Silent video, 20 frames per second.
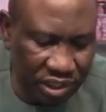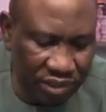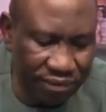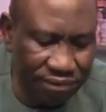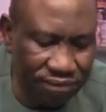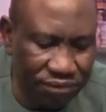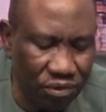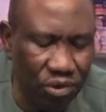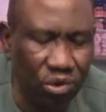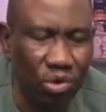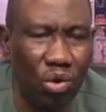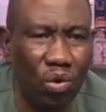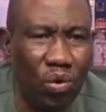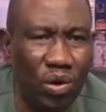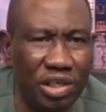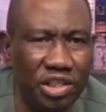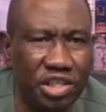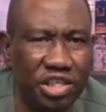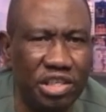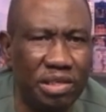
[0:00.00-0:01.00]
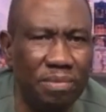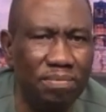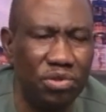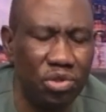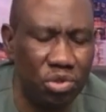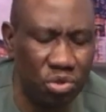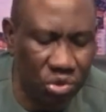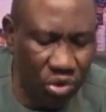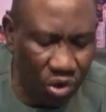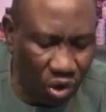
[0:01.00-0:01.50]
Followership
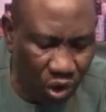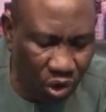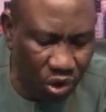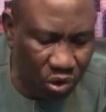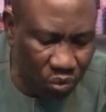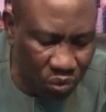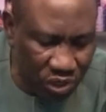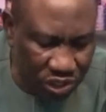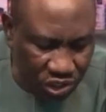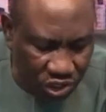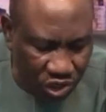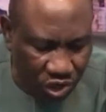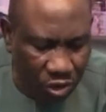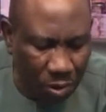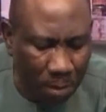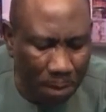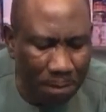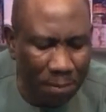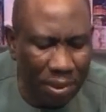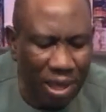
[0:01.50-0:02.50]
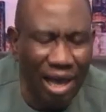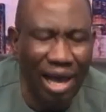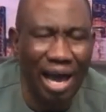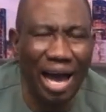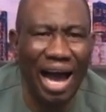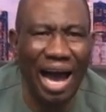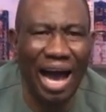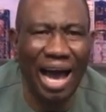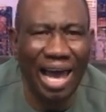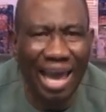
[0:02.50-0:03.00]
should always come
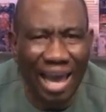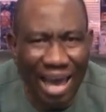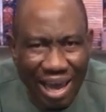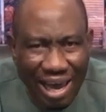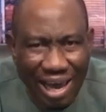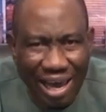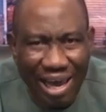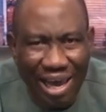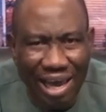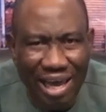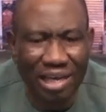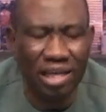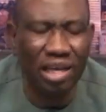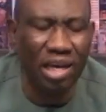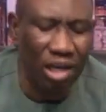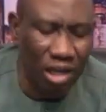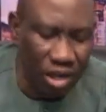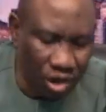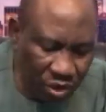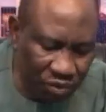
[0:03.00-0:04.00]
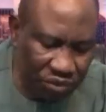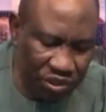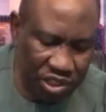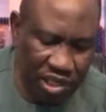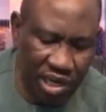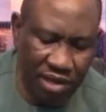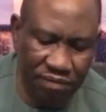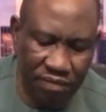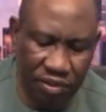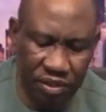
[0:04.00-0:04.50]
ahead of
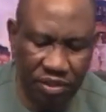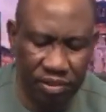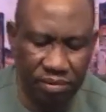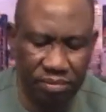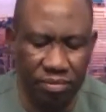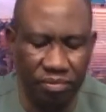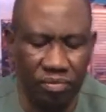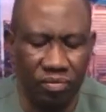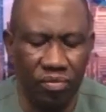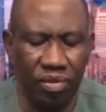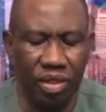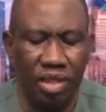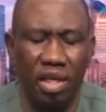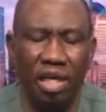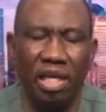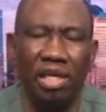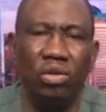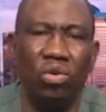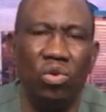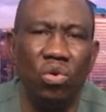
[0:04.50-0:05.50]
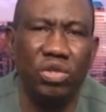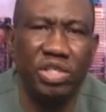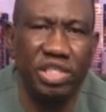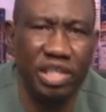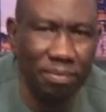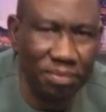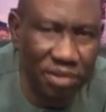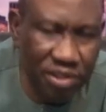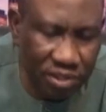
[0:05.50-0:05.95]
service. In Luke chapter